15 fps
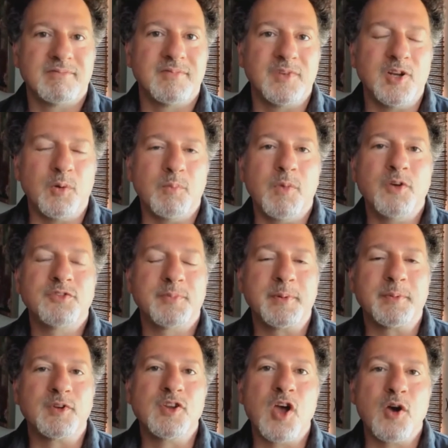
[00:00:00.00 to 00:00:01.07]
most
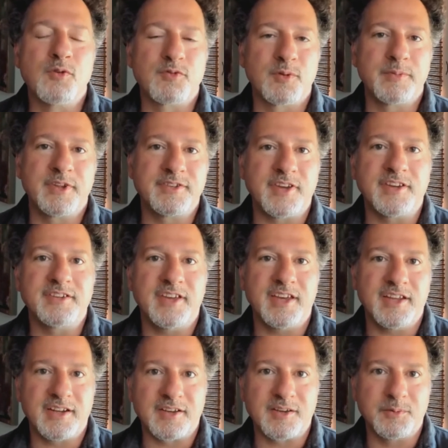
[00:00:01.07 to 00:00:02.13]
people know from the
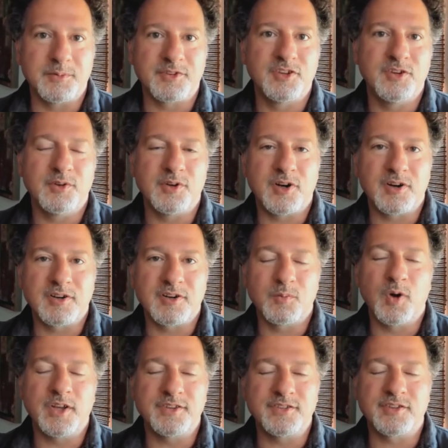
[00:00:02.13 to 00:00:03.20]
Titanic. It was Cunard
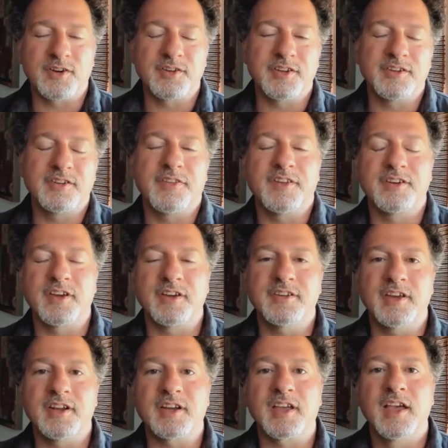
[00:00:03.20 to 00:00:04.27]
and White Star that did the
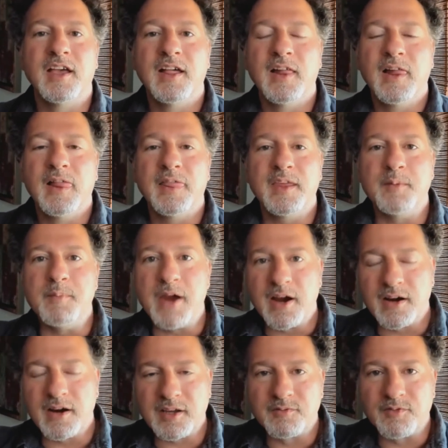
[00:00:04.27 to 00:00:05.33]
Titanic. The American